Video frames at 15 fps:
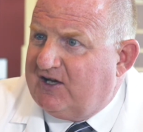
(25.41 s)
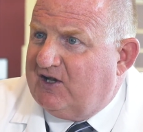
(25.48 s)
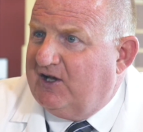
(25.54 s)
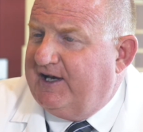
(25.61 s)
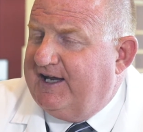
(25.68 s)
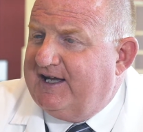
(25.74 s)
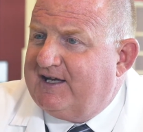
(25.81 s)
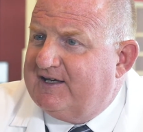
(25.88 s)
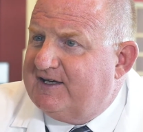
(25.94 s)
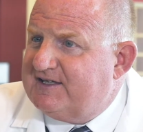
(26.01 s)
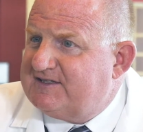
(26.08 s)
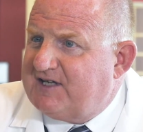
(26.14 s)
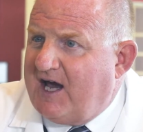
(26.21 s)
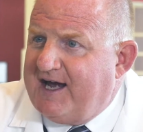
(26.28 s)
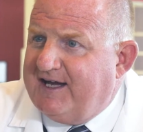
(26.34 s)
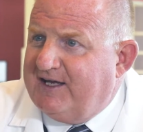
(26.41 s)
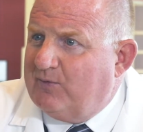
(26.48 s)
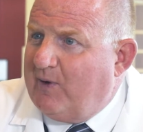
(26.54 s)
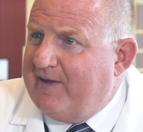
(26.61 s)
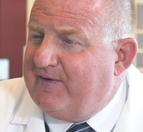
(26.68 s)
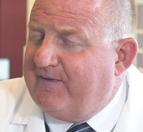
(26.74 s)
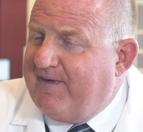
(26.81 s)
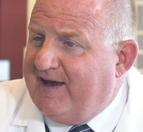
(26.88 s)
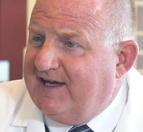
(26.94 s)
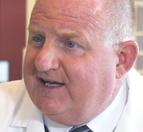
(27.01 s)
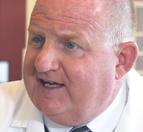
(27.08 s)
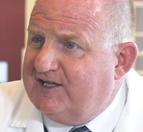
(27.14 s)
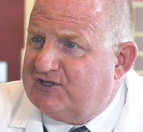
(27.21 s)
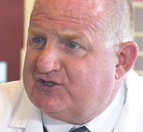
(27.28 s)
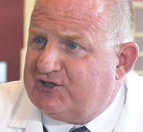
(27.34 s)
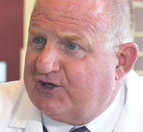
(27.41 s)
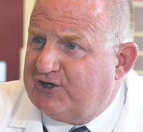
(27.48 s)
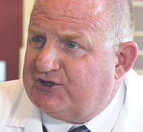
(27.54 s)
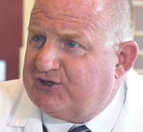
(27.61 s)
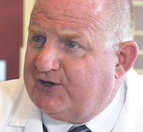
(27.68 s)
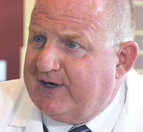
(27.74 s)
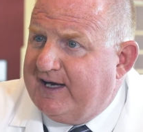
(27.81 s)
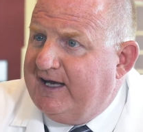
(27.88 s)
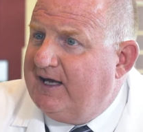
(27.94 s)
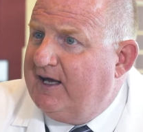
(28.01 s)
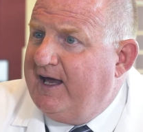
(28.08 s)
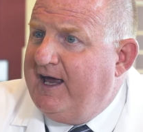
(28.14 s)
clinic and deciding whether they need surgery